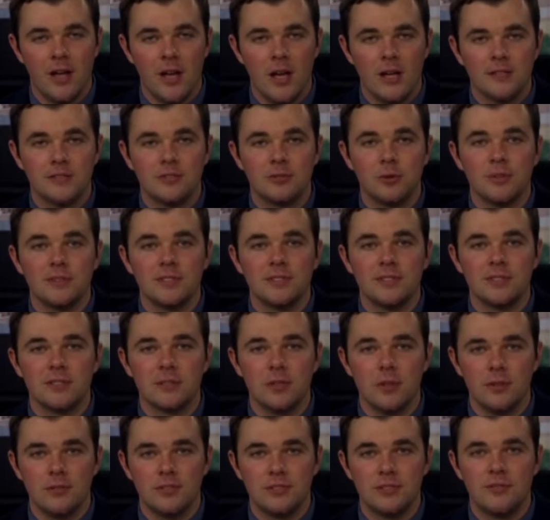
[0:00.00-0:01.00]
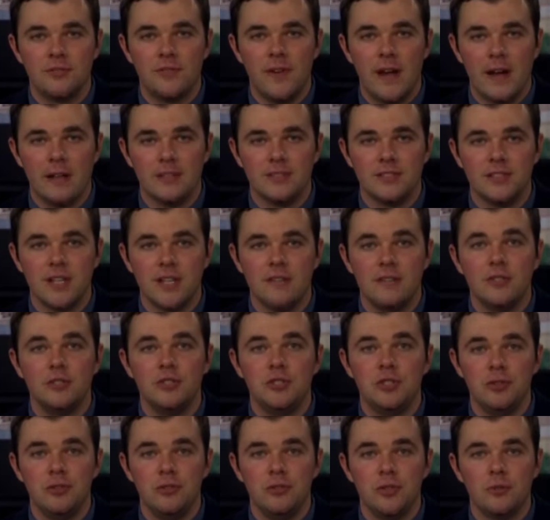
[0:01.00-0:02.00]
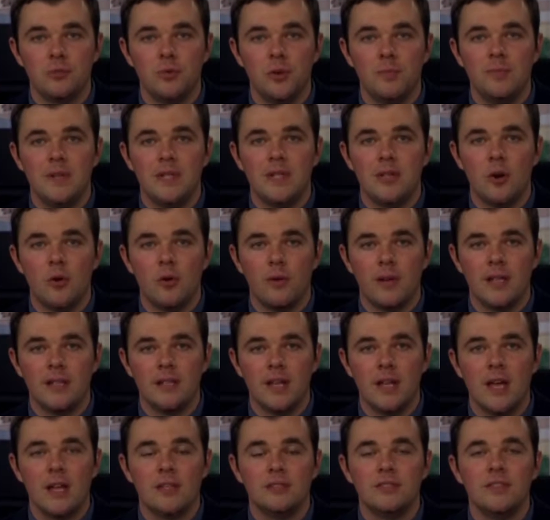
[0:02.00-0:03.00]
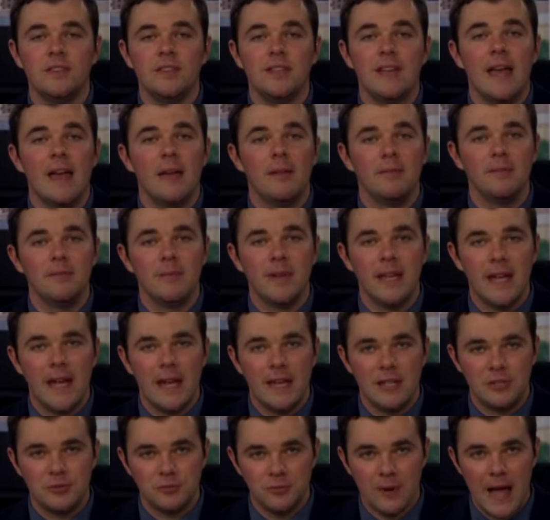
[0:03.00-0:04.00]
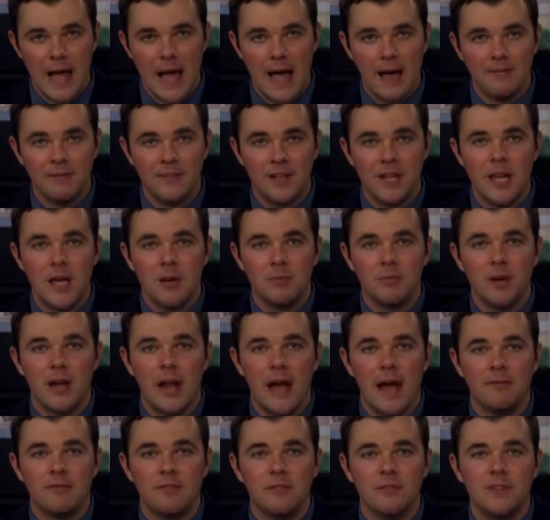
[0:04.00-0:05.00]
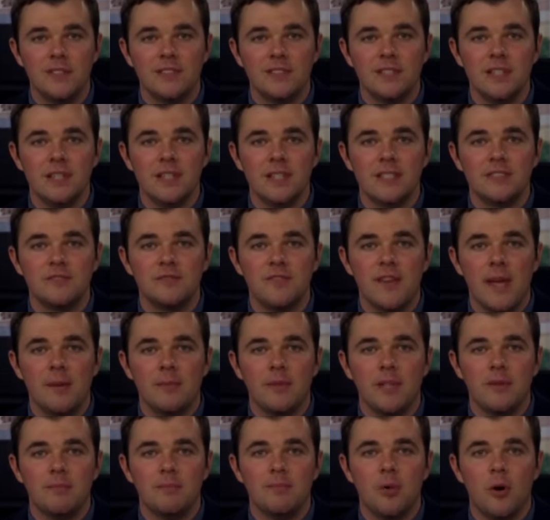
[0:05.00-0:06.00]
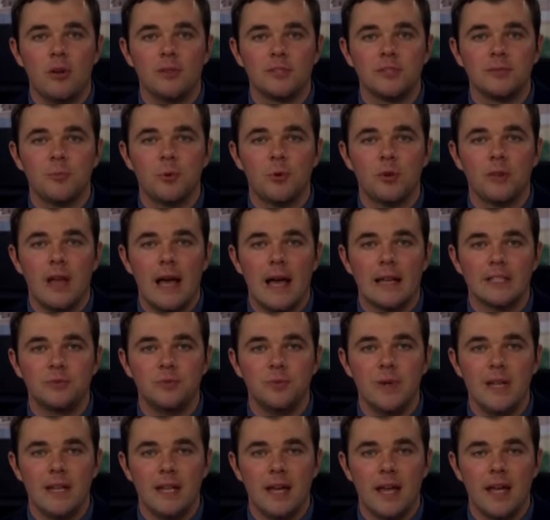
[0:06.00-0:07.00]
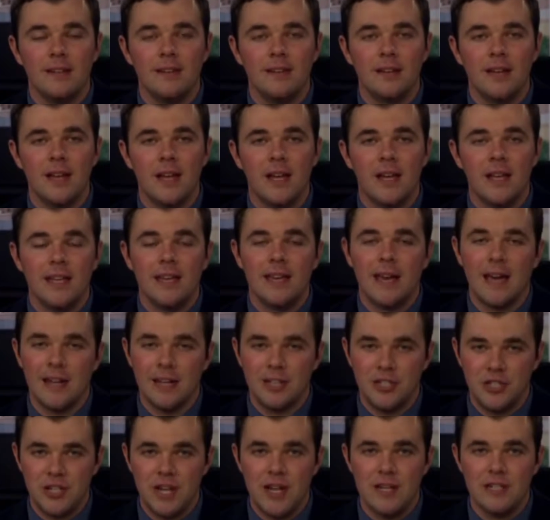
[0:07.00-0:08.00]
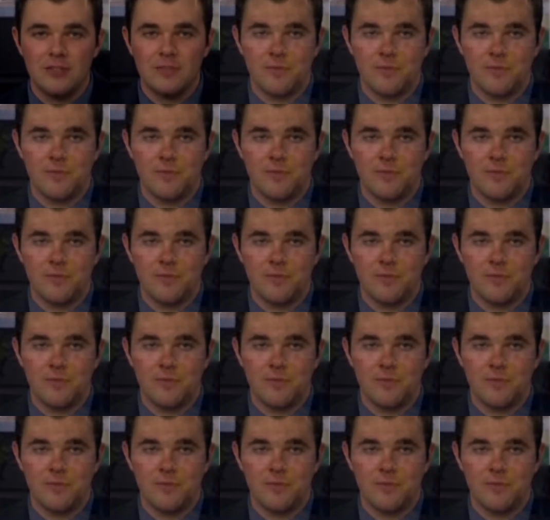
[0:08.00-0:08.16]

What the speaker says: Sources close to Fair said the junior would be going to the NBA draft, but after visiting his family in Baltimore last weekend, he had a change of